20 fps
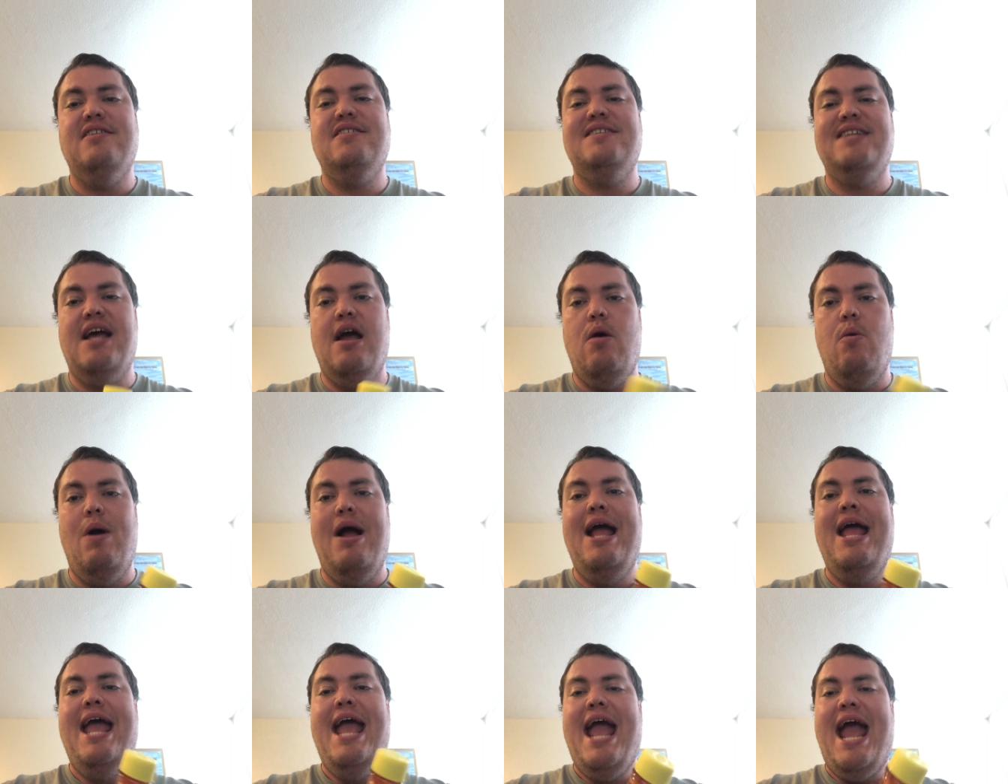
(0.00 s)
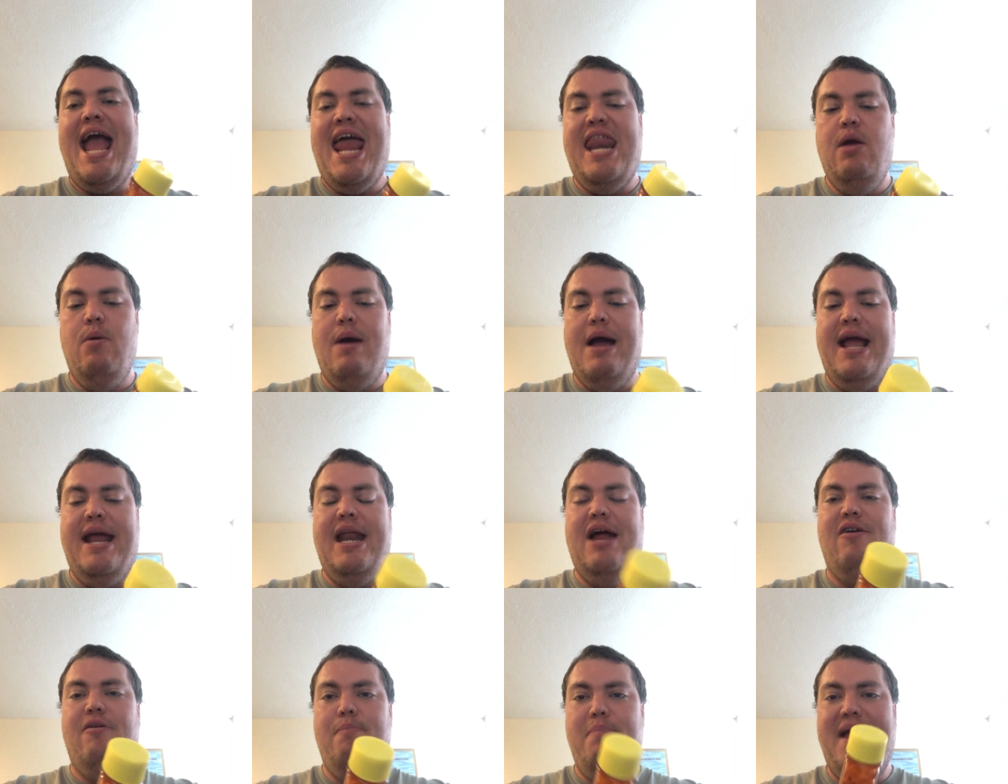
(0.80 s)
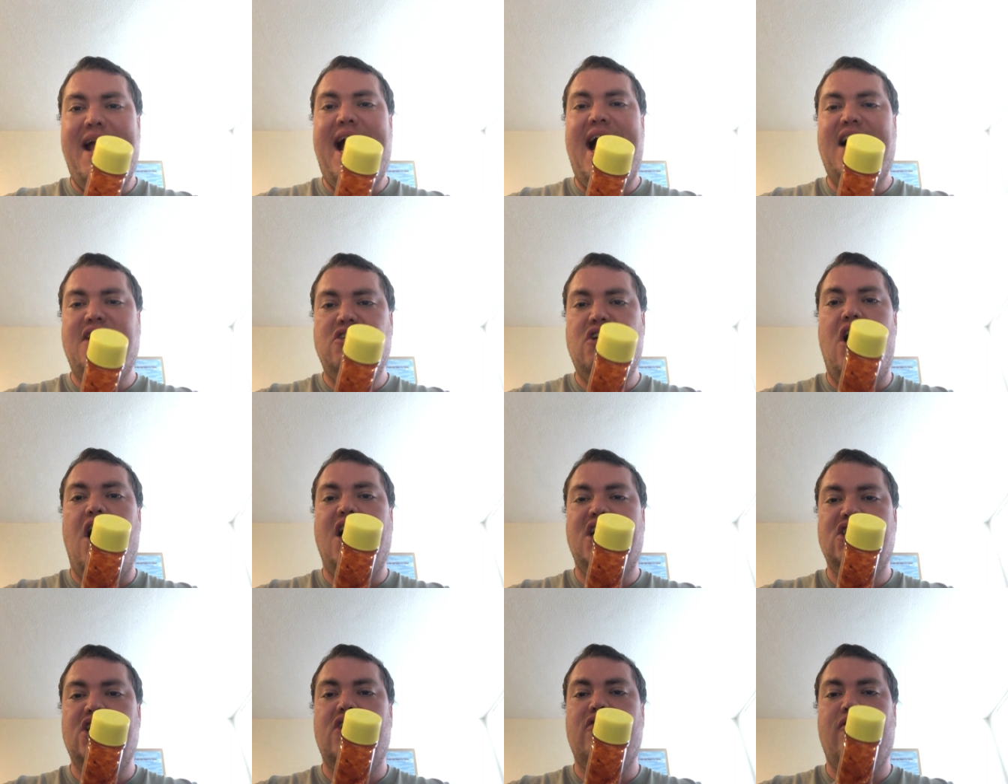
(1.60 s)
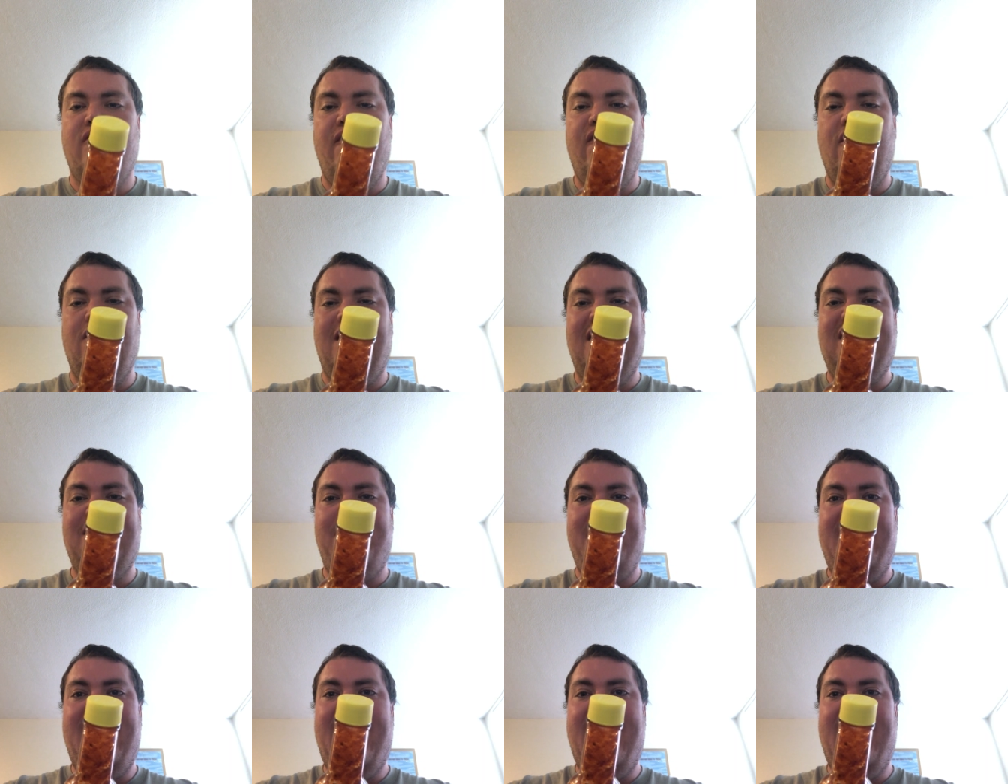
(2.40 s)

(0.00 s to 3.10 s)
So uh, anyway, in our big ass hot sauce review, like the big